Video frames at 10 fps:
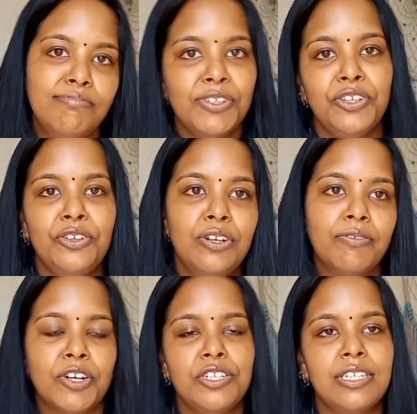
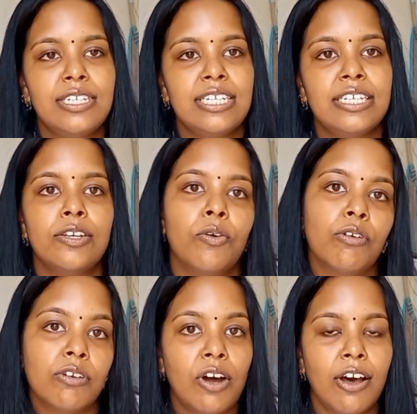university
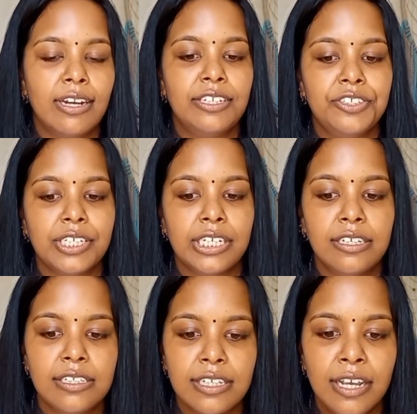or college years,